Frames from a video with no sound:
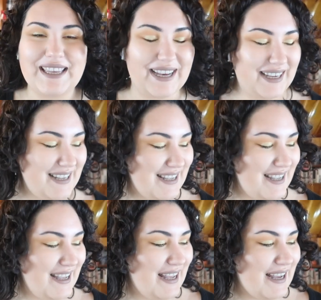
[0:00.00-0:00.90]
Yeah.
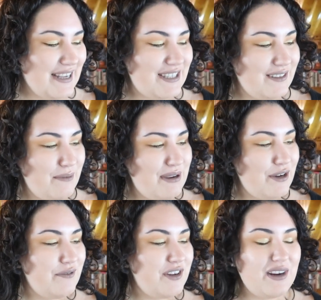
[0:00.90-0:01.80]
So let me
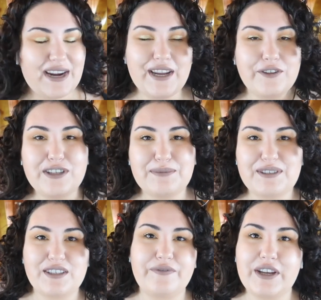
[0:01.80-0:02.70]
know if there are any other
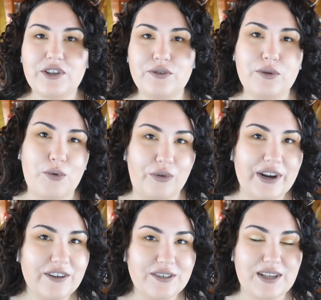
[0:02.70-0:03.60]
specific
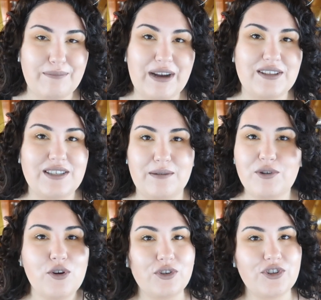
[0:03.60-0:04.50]
tutorials about
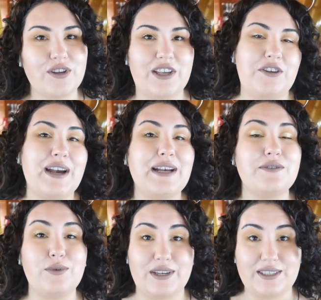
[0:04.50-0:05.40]
Subculture that you
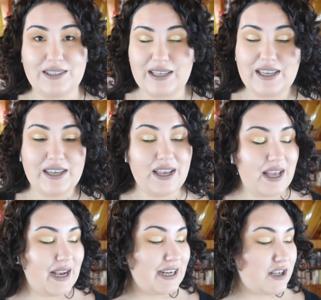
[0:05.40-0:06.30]
guys want to see.
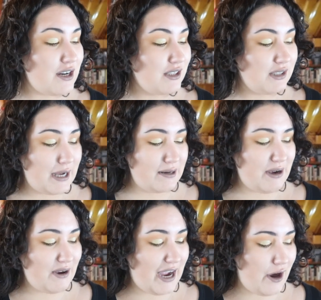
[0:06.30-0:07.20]
I talk a lot
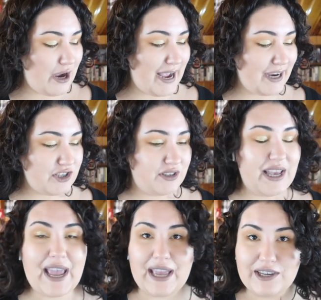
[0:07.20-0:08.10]
about how I actually
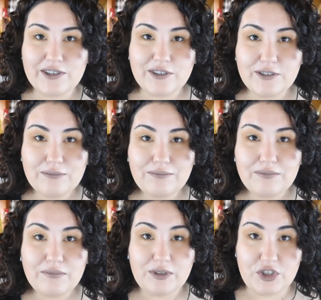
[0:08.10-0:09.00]
handle
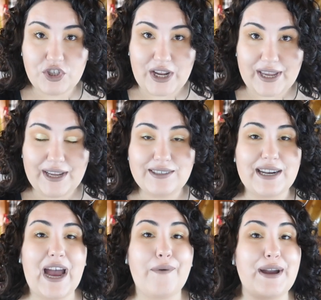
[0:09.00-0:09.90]
the shades and
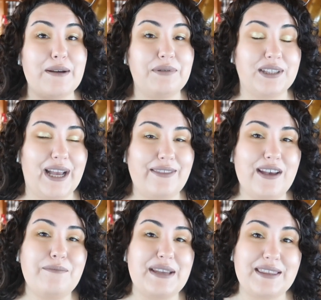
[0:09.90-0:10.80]
how I apply
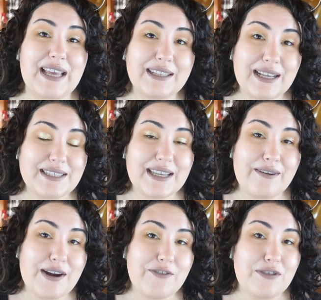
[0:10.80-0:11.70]
them in that last
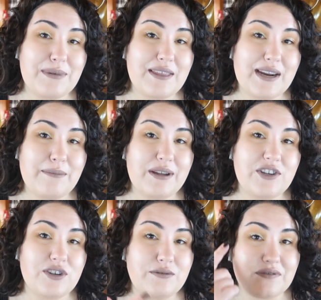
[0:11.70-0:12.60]
Get Ready With Me that I
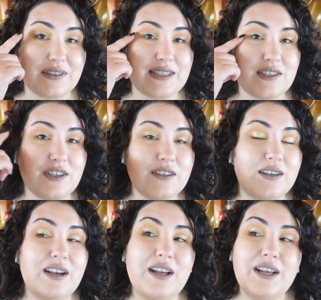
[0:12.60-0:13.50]
mentioned with this
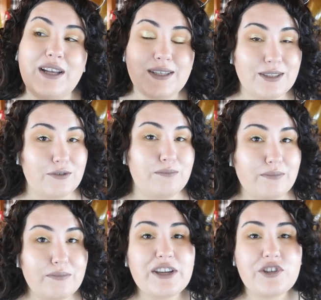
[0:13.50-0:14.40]
look. So
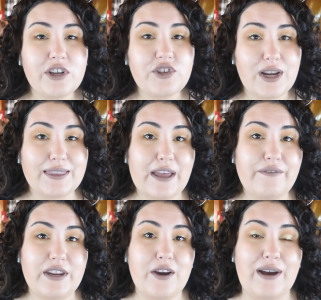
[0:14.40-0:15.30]
make sure you check that
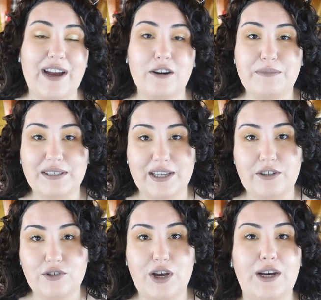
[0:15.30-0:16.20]
video out, because I
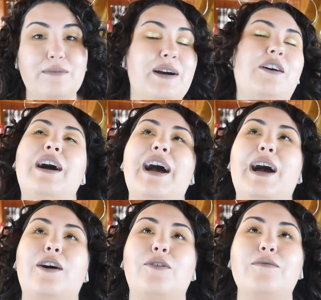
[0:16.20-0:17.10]
do talk about
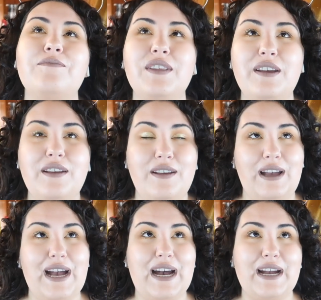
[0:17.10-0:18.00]
how
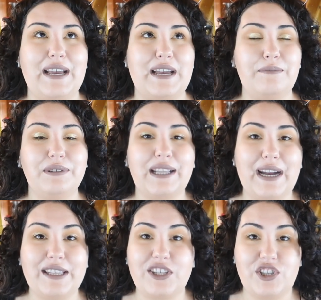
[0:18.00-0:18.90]
I
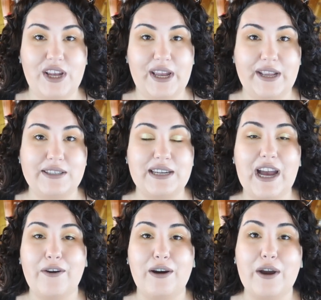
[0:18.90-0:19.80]
apply the shades and
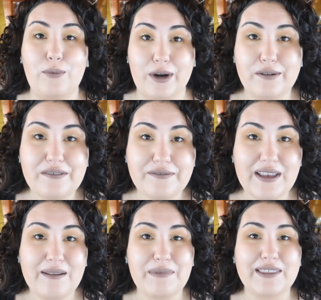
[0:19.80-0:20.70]
how I work with
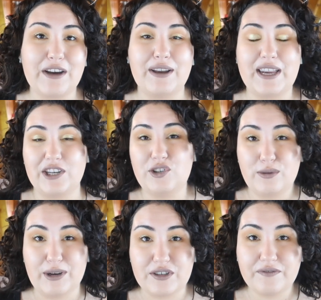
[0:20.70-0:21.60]
them without getting
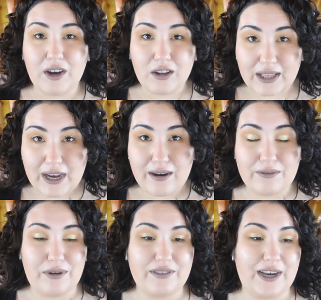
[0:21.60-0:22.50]
too much fallout
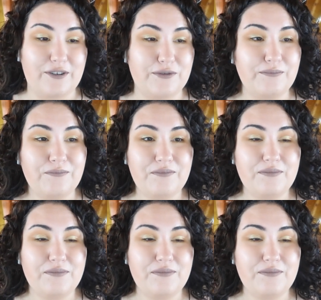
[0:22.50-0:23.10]
and without